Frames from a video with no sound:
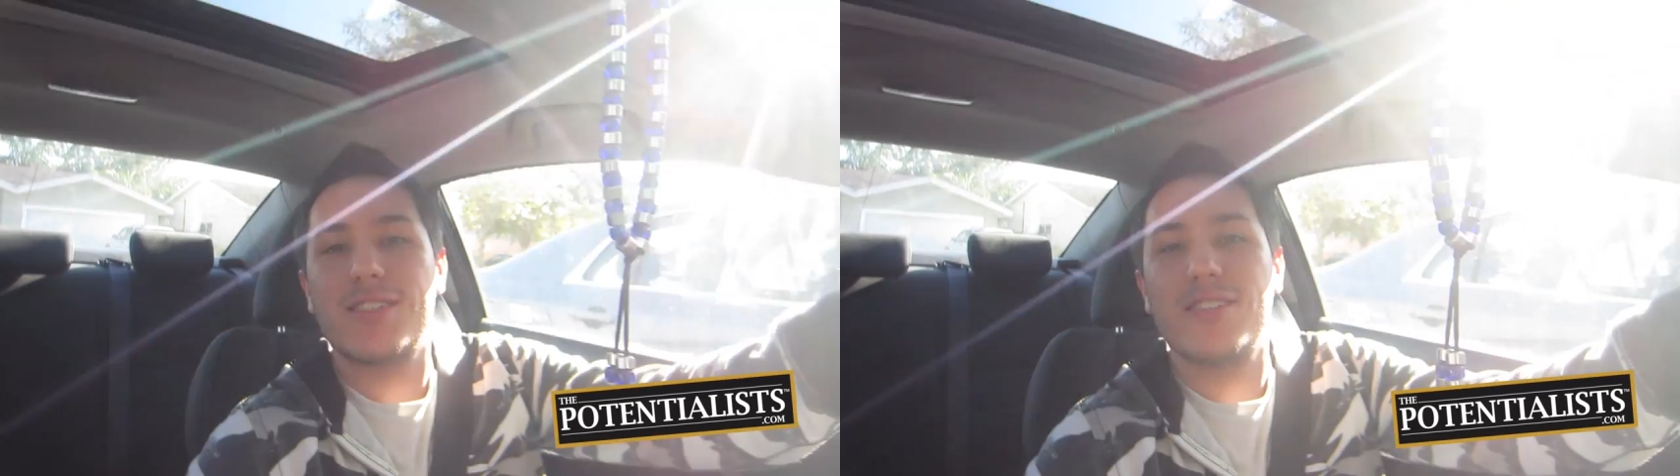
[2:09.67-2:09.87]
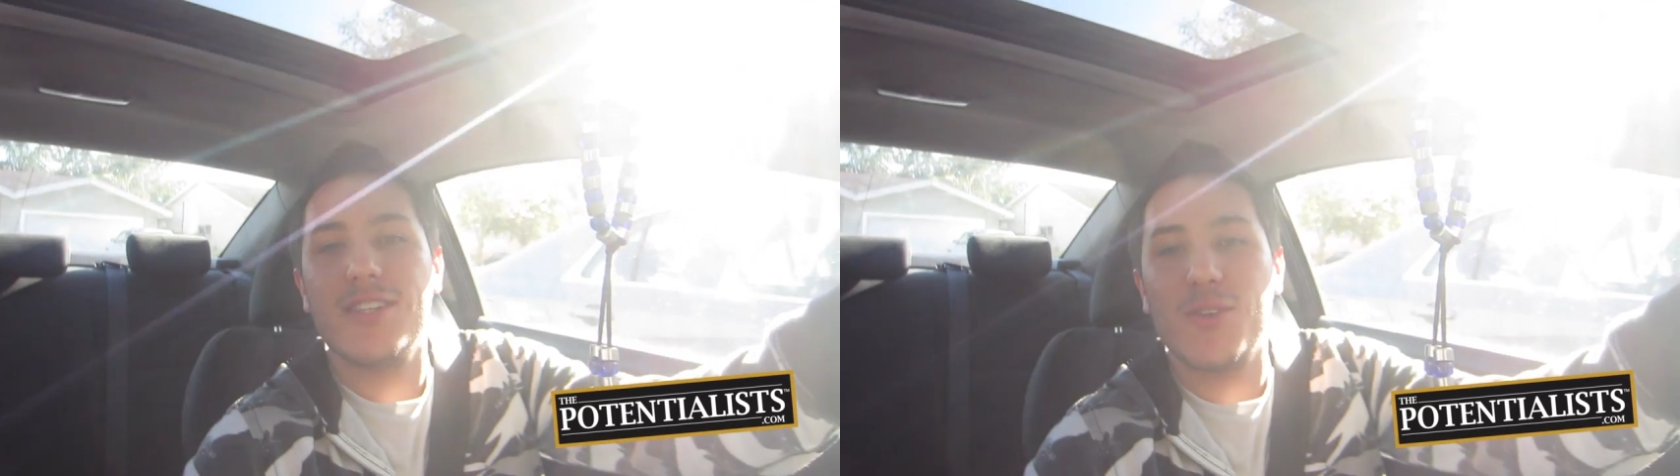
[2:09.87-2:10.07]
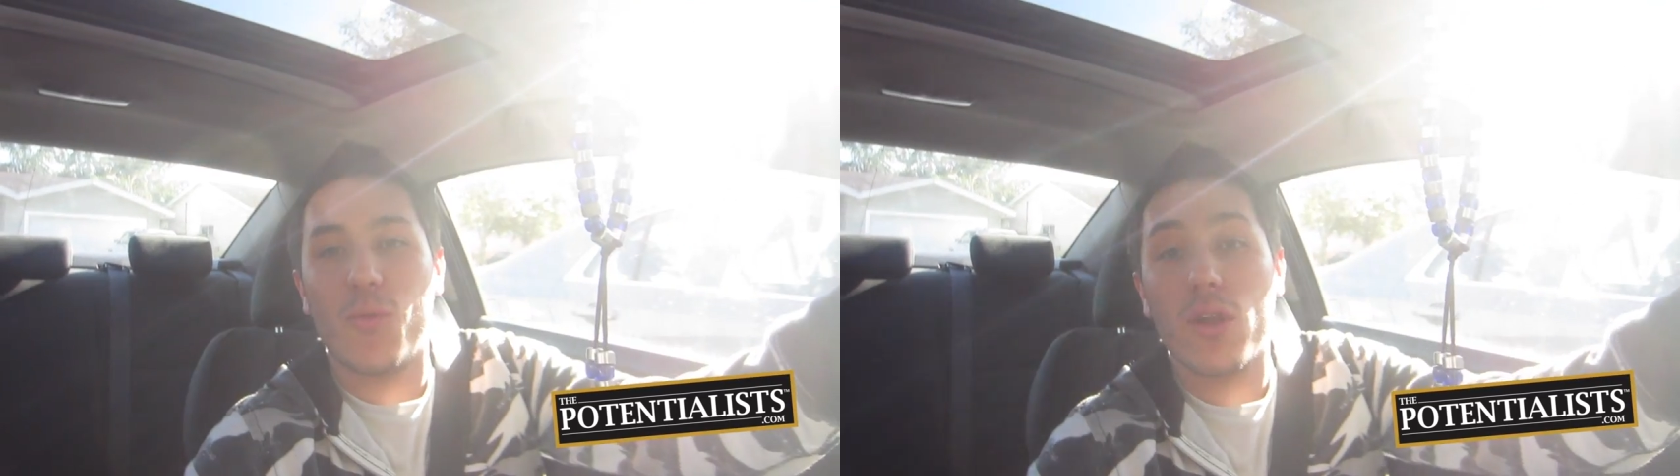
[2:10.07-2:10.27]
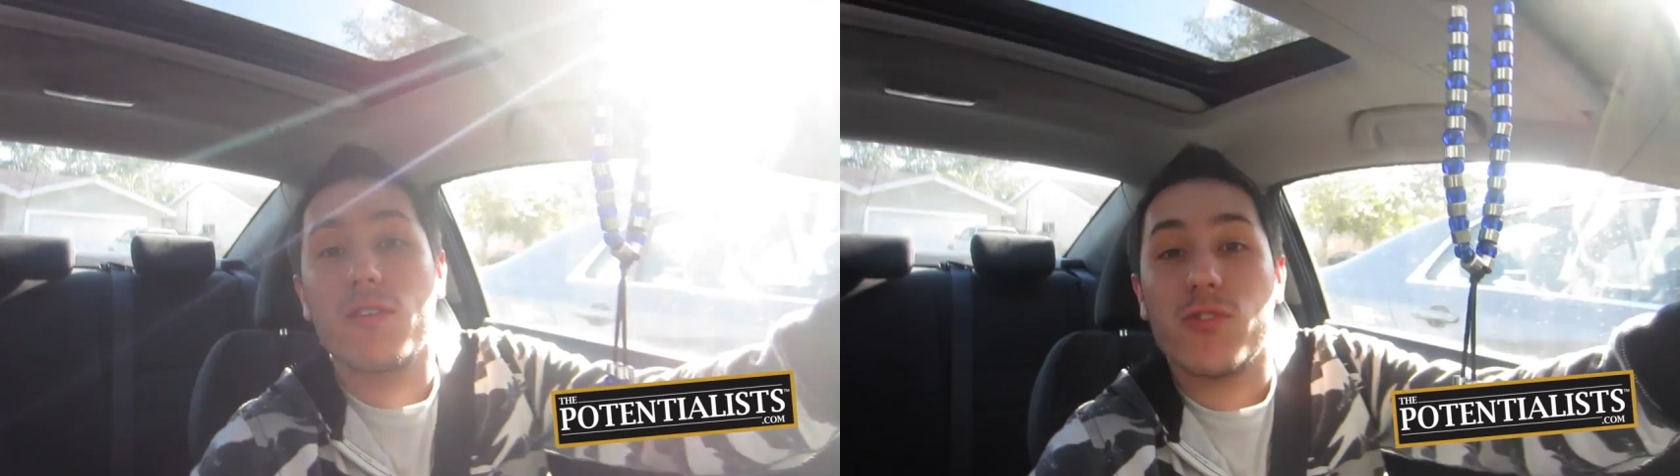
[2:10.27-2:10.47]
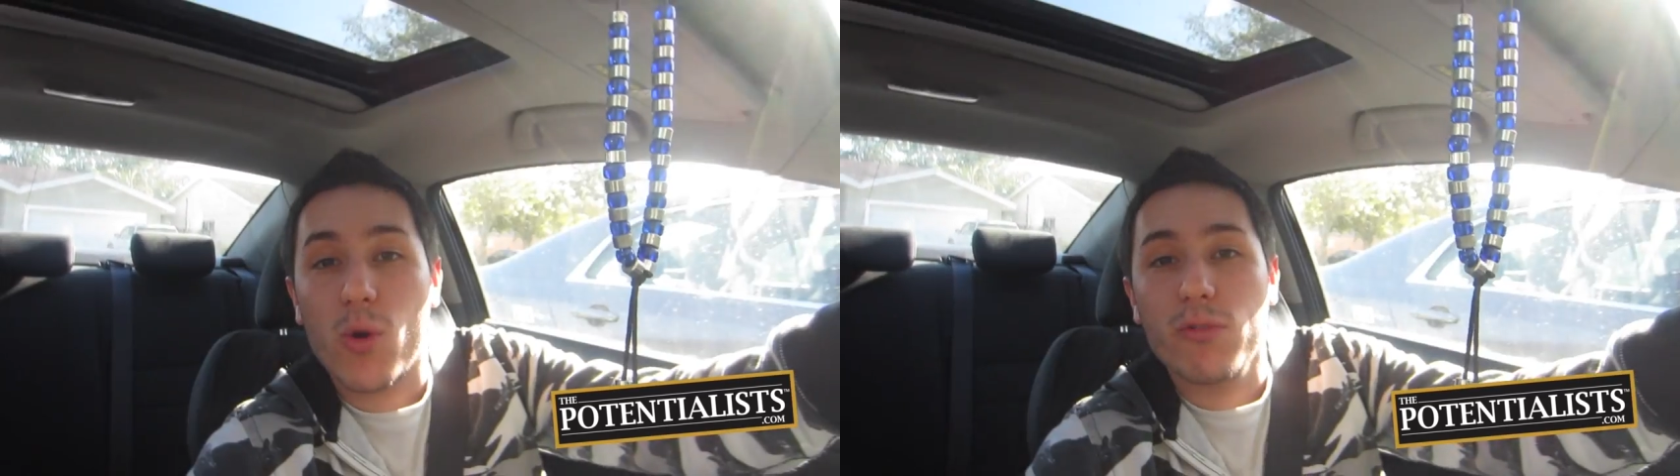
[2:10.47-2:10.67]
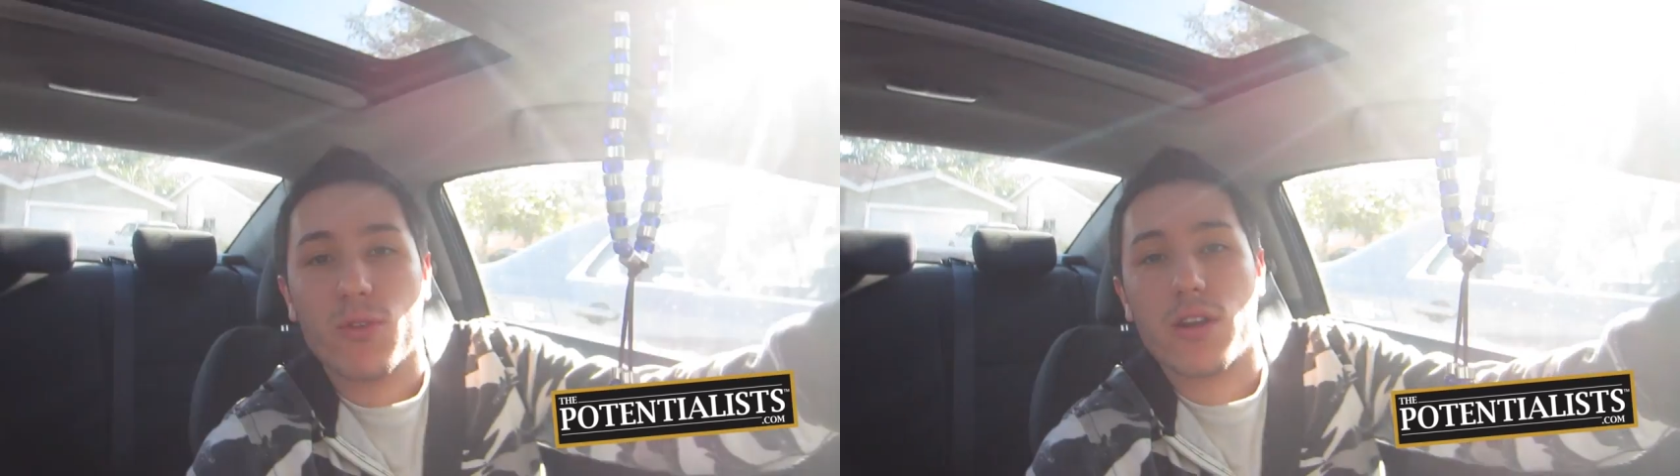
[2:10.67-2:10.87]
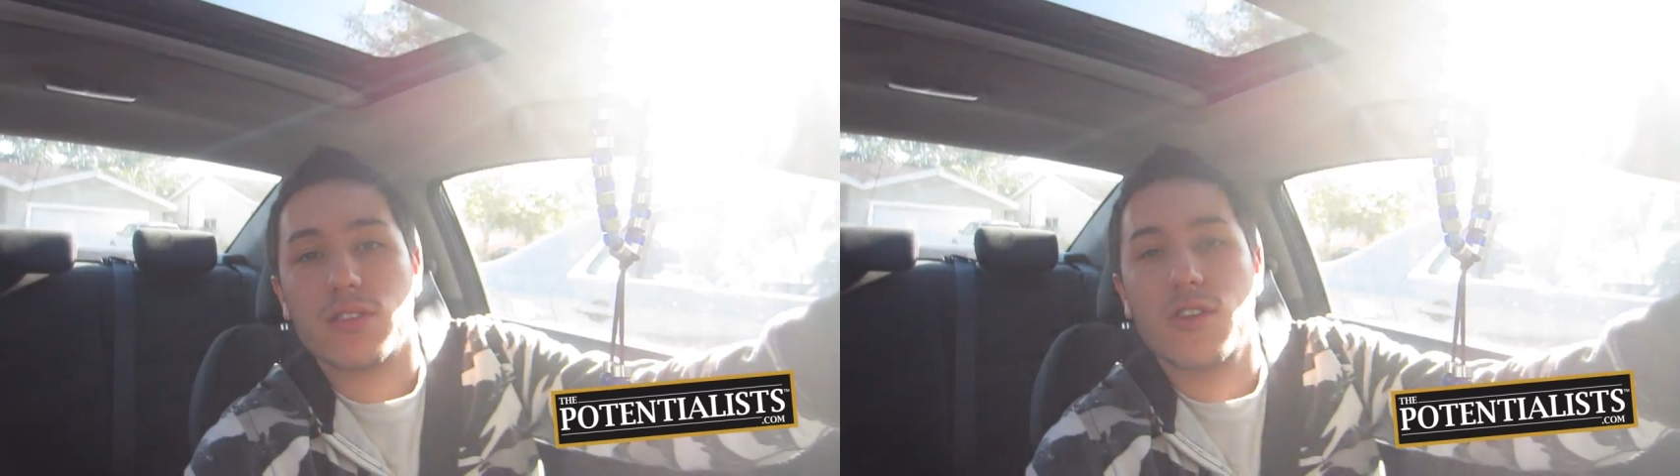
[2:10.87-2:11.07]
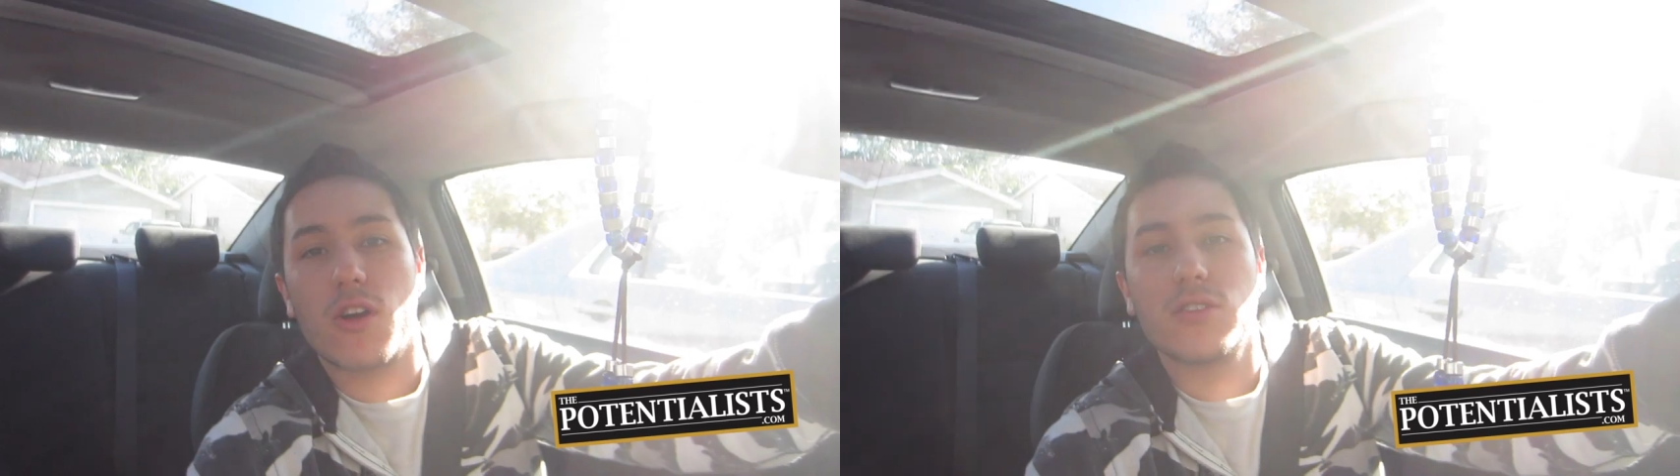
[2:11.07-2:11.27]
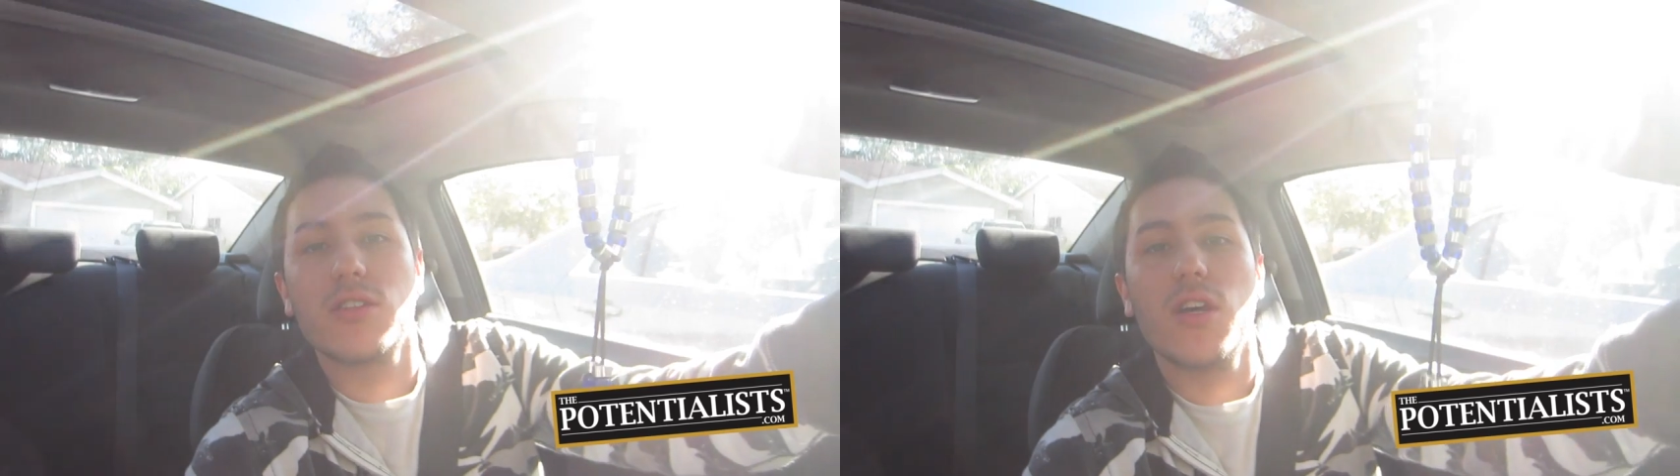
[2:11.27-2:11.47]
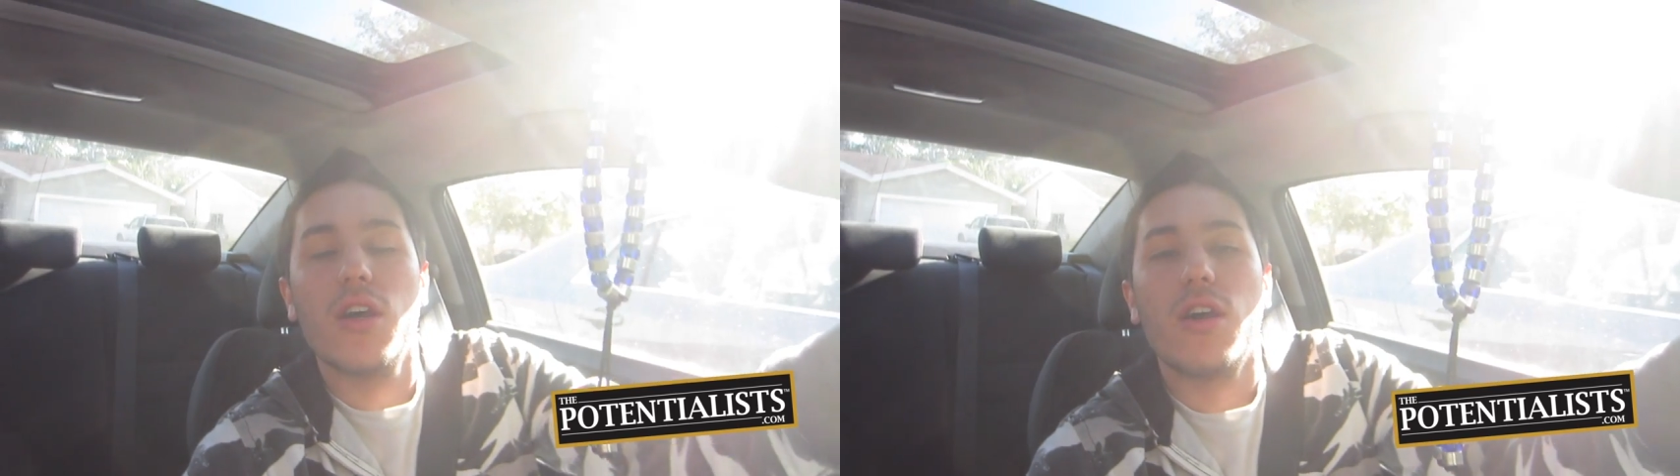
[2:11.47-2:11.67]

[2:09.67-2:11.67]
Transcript: steal one of your friend's cars.